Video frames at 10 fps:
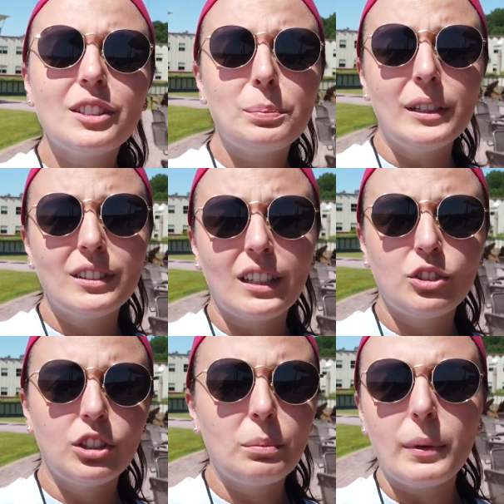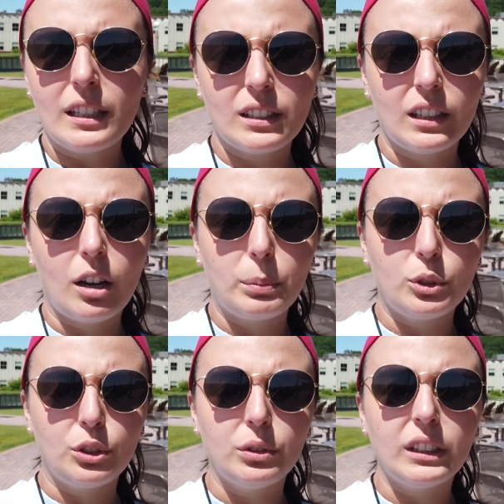This has been such an amazing
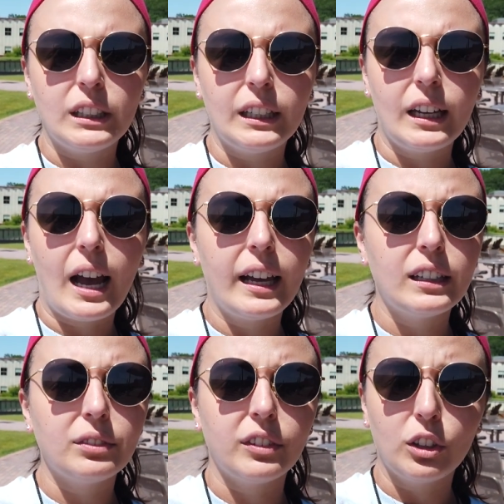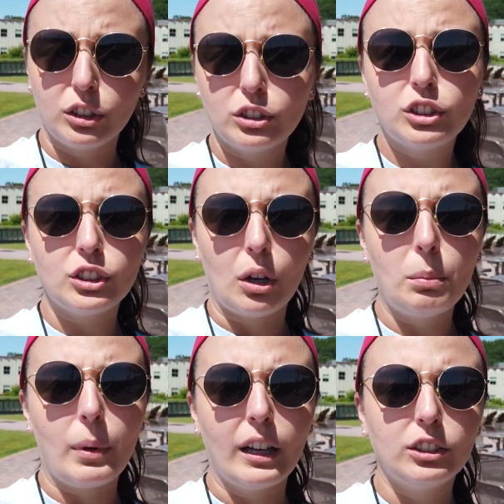opportunity. I have learned
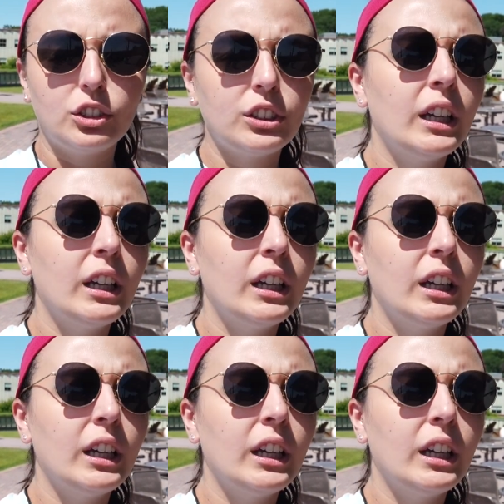so much.